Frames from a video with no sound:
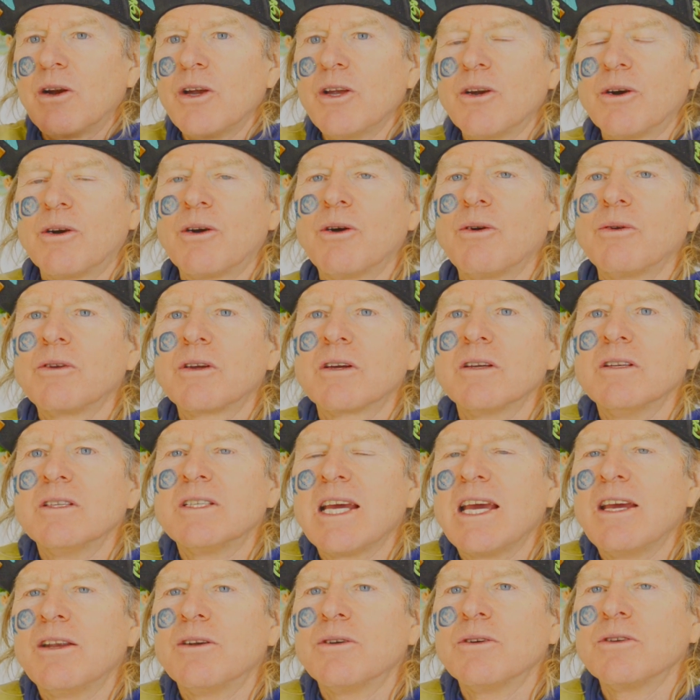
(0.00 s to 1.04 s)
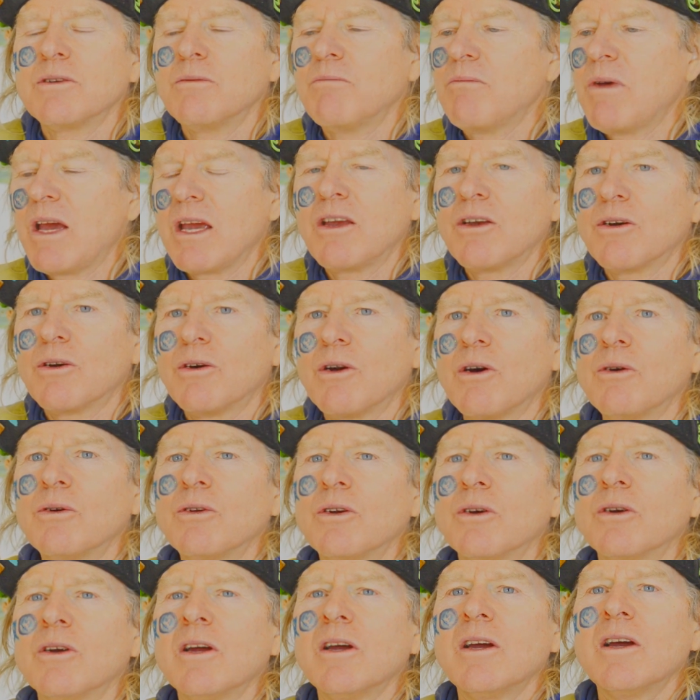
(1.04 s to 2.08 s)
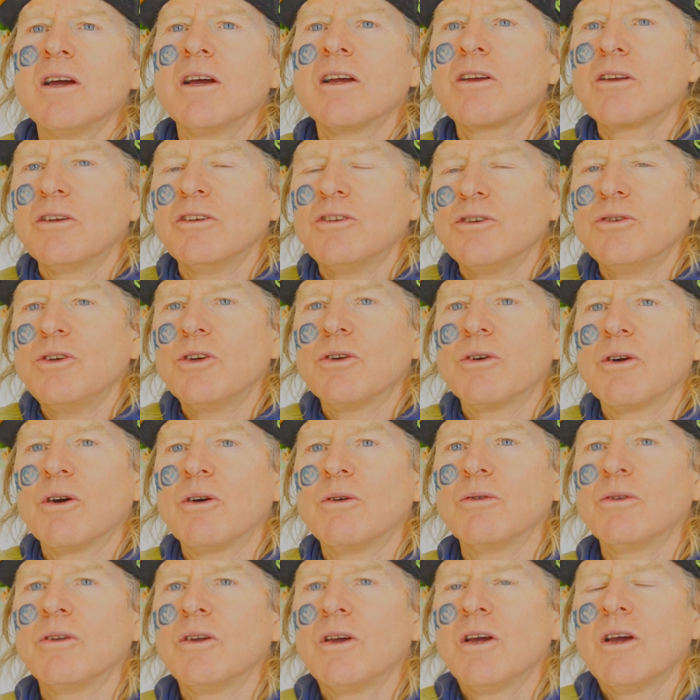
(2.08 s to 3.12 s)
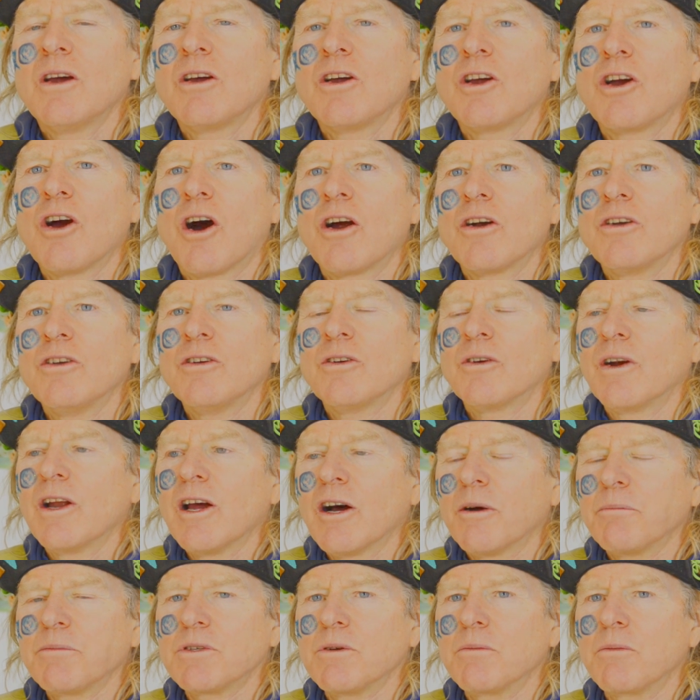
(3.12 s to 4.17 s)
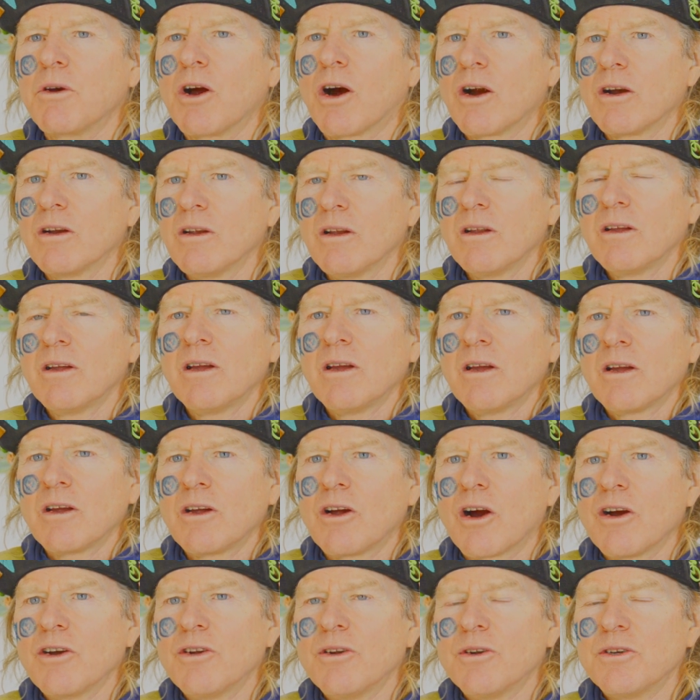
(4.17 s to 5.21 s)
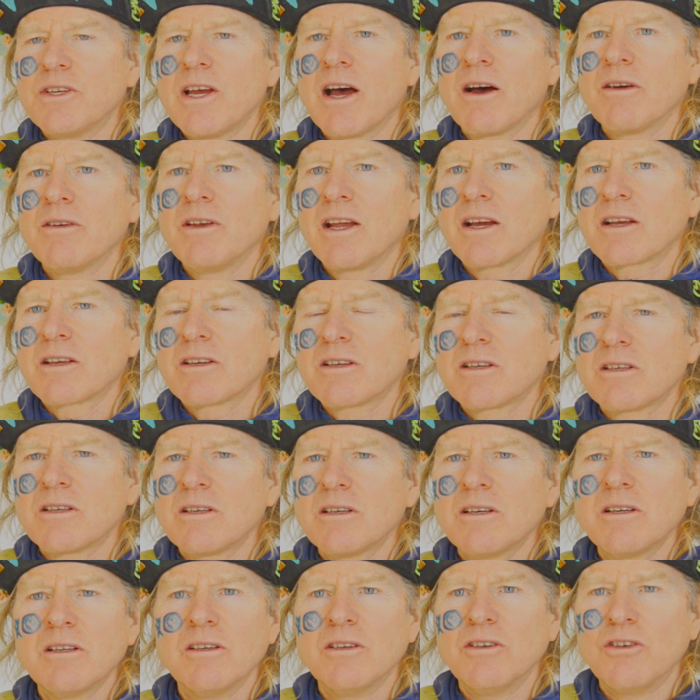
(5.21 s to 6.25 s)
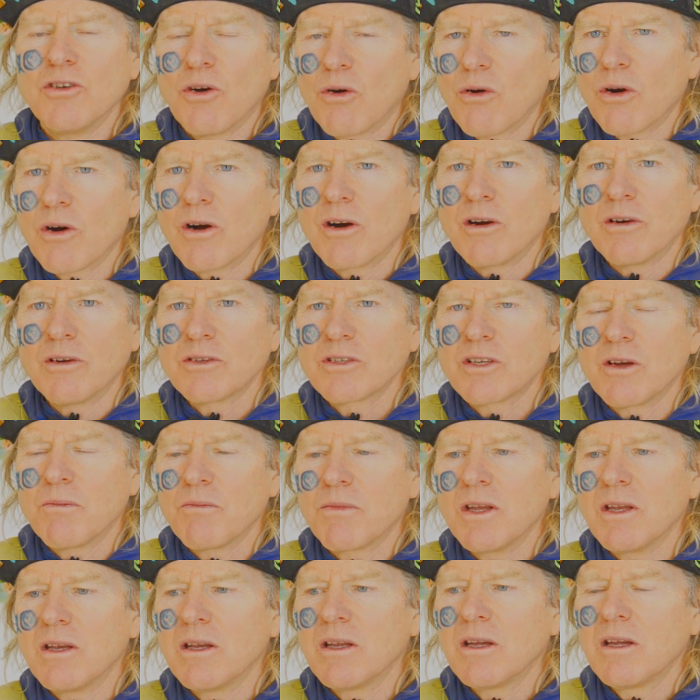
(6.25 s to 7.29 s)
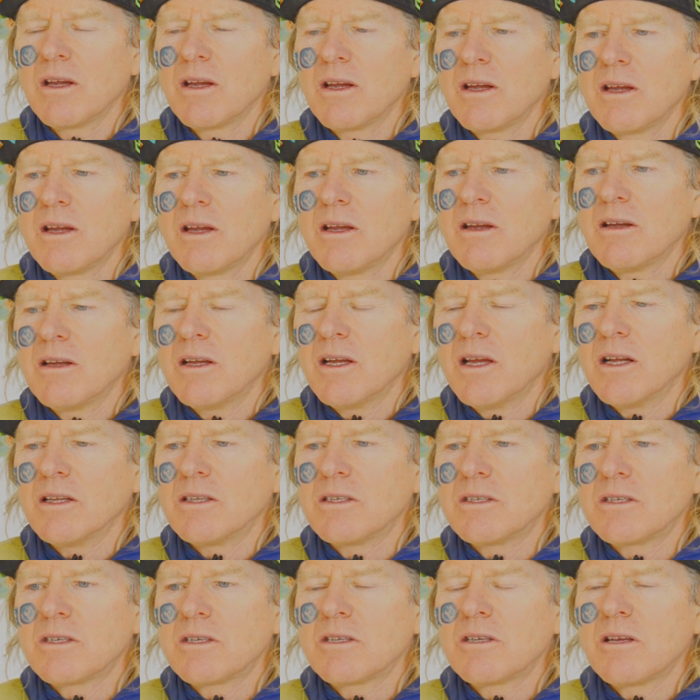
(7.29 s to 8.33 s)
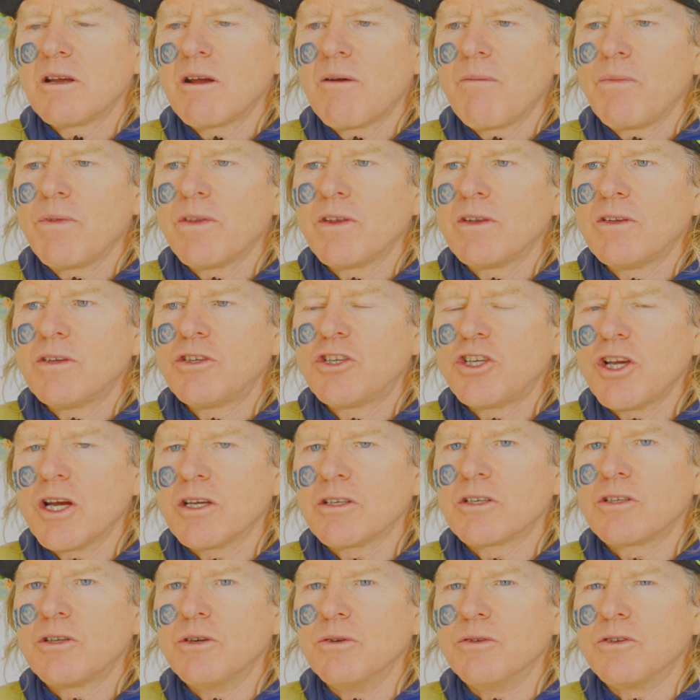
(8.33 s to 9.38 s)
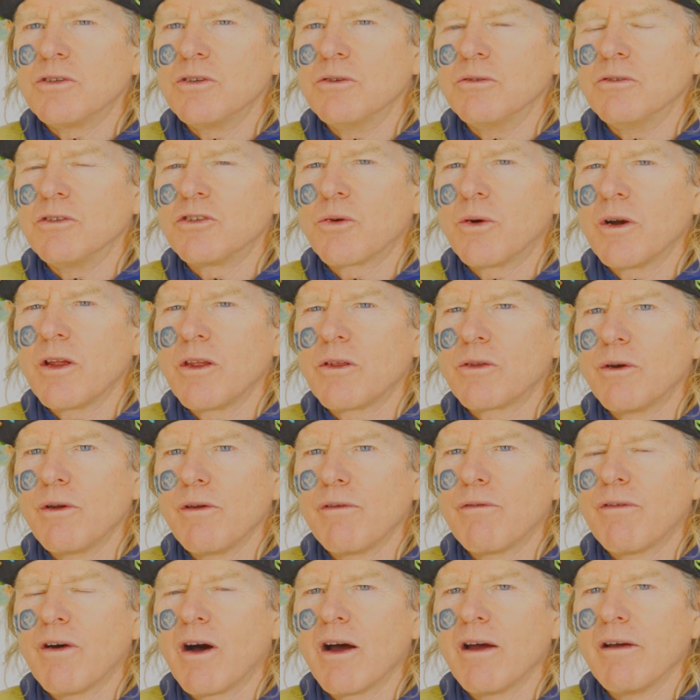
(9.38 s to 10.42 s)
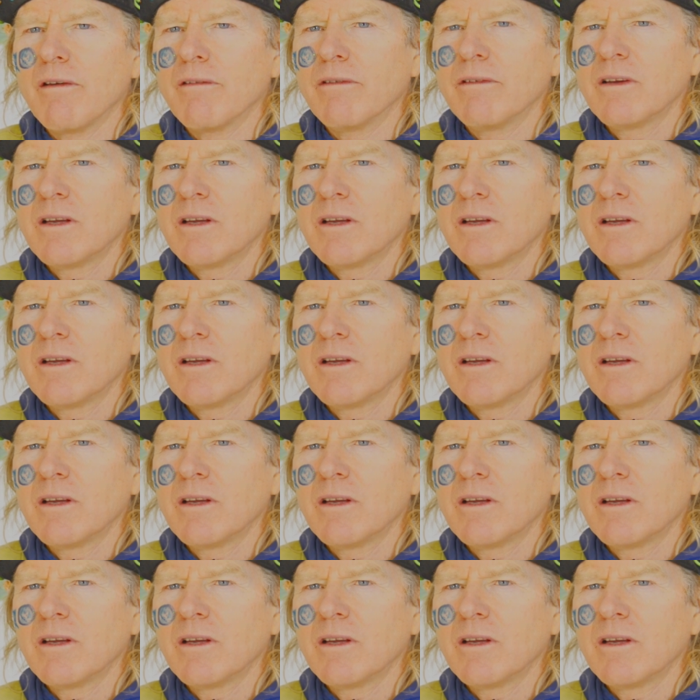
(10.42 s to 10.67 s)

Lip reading: your own containers and make your own or do your own garden or help some gardeners out next door or something. It's just too soon, 2035,